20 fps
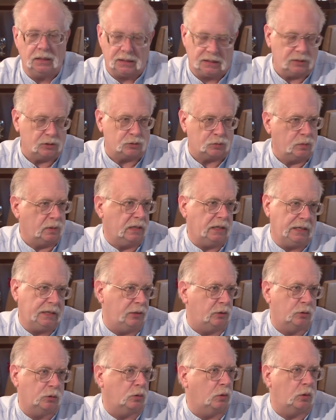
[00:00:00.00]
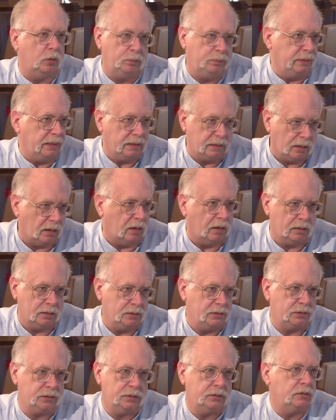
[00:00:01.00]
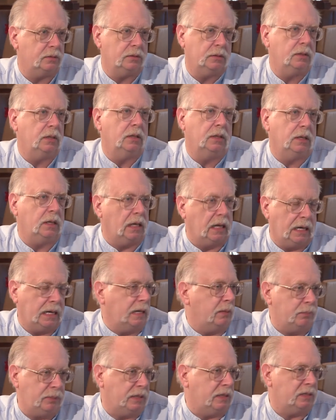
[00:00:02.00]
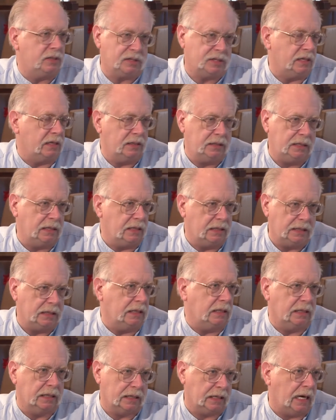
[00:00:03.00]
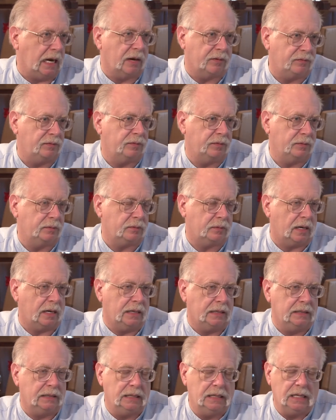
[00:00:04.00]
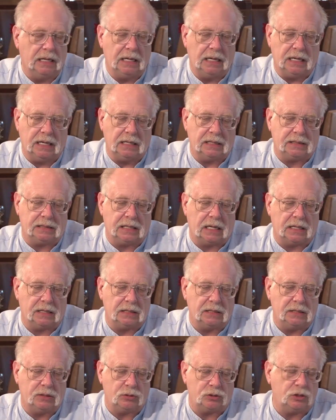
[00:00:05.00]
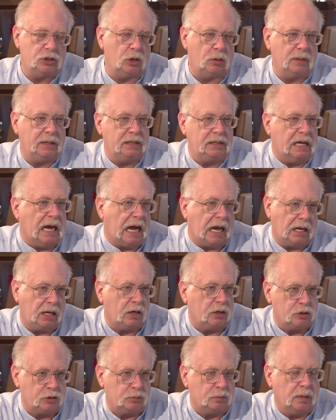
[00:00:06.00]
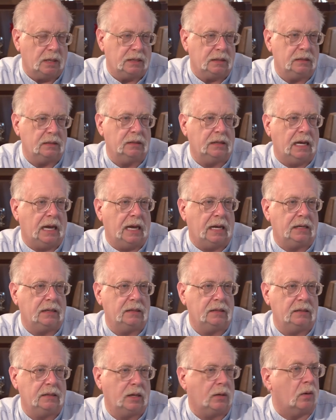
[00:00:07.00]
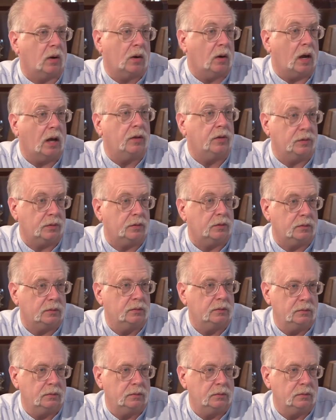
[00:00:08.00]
is really cool because A, B, C, D, E, and F, right? There's no acknowledgement that there are other